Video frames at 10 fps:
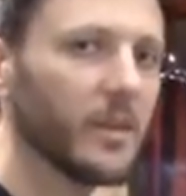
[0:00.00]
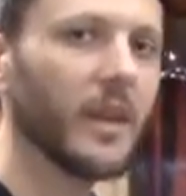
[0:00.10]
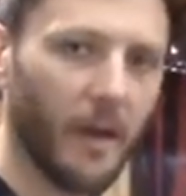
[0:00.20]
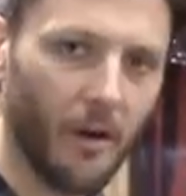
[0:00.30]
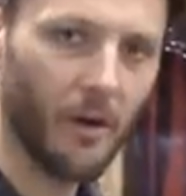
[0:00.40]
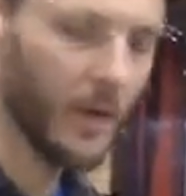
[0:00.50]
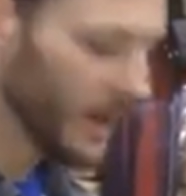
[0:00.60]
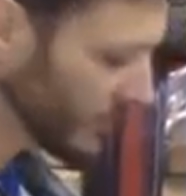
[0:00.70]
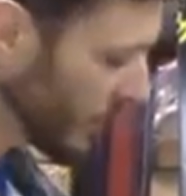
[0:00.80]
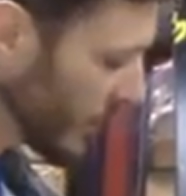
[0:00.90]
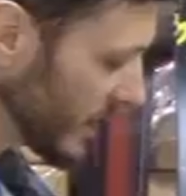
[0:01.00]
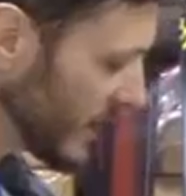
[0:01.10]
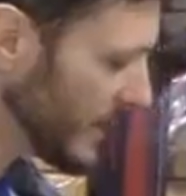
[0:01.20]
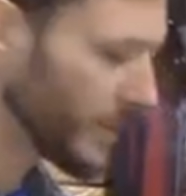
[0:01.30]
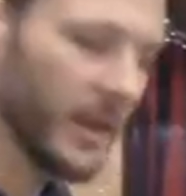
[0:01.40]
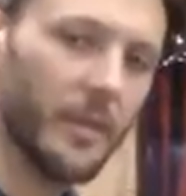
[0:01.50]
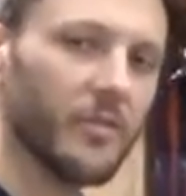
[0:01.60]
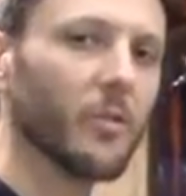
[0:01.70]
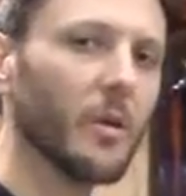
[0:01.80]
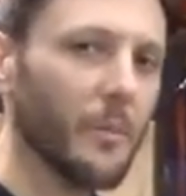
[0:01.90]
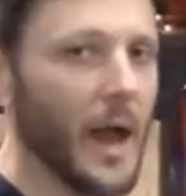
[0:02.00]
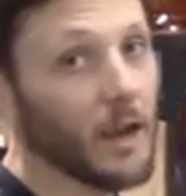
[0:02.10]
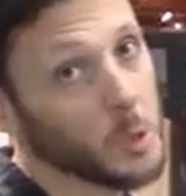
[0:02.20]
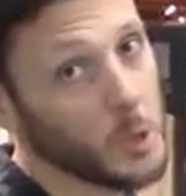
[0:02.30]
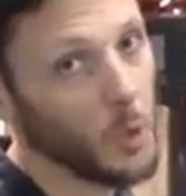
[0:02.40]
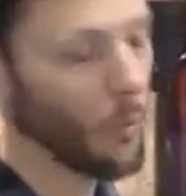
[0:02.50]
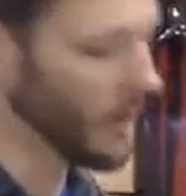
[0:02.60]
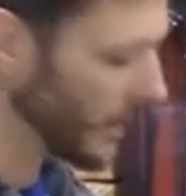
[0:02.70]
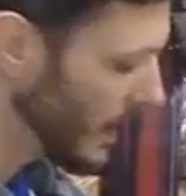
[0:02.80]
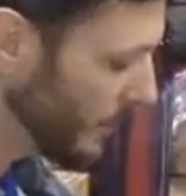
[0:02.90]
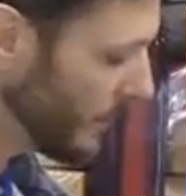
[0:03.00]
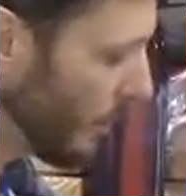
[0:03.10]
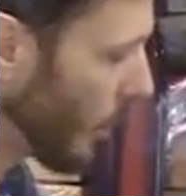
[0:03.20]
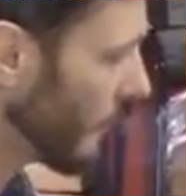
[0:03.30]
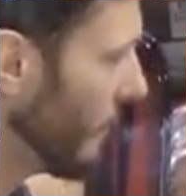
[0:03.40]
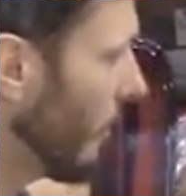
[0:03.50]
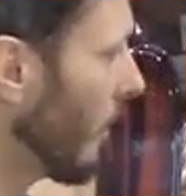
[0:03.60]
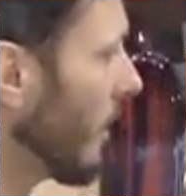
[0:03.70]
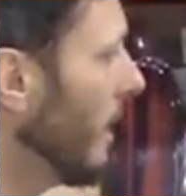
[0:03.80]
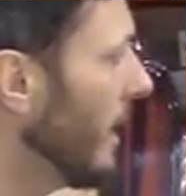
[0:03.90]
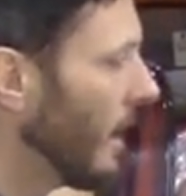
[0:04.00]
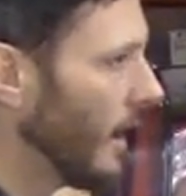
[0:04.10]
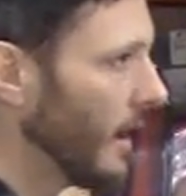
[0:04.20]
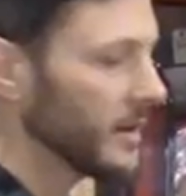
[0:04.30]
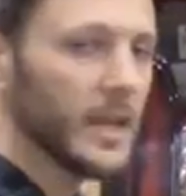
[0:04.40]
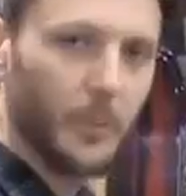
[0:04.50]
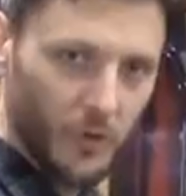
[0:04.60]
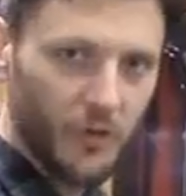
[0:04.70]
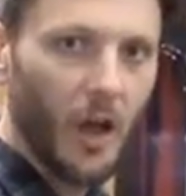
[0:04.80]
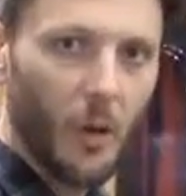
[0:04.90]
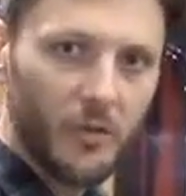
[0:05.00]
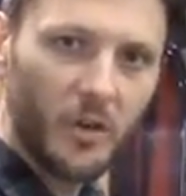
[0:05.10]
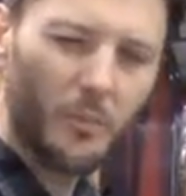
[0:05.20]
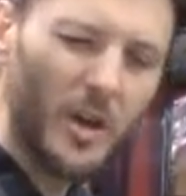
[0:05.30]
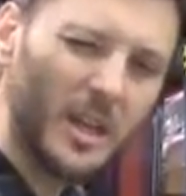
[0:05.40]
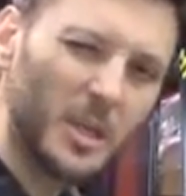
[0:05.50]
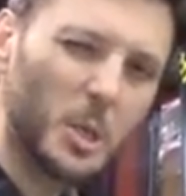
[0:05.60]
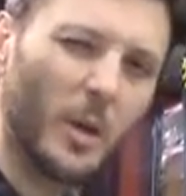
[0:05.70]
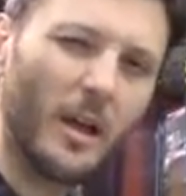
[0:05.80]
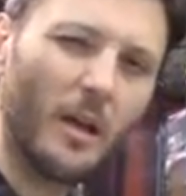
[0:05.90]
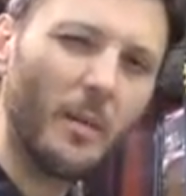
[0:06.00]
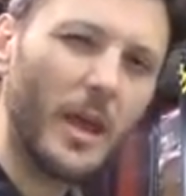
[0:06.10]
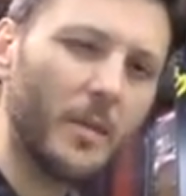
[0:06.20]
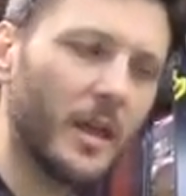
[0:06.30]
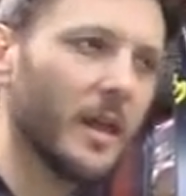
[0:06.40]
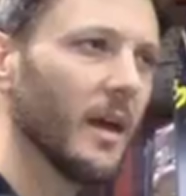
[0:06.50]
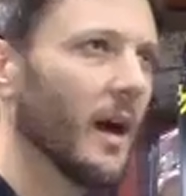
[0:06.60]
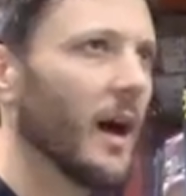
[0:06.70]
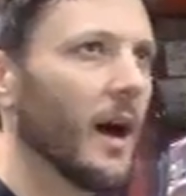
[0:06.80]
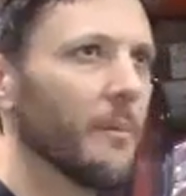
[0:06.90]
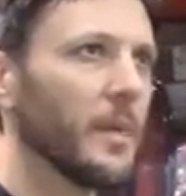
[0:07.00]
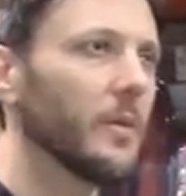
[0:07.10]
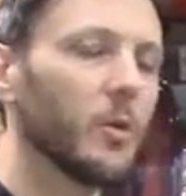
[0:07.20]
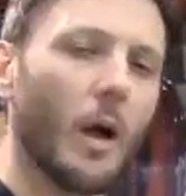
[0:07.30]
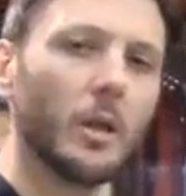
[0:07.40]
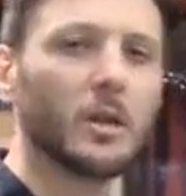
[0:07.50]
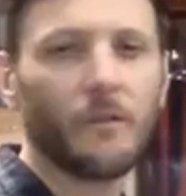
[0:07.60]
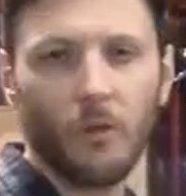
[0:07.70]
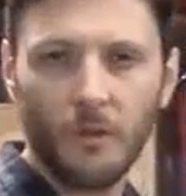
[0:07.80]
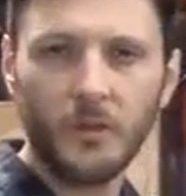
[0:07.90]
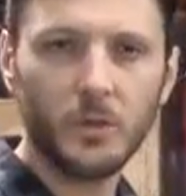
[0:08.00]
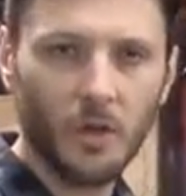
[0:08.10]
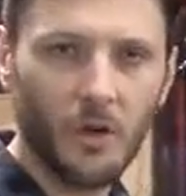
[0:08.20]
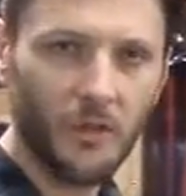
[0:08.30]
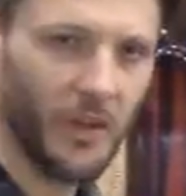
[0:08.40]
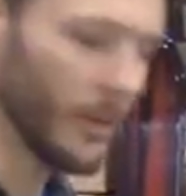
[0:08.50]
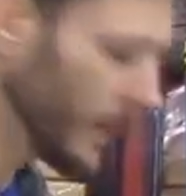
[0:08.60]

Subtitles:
narrow, so we're going to keep it in the sort of backcountry touring, but more for deeper snow. So you're breaking trail maybe, maybe you are looking for a few turns here and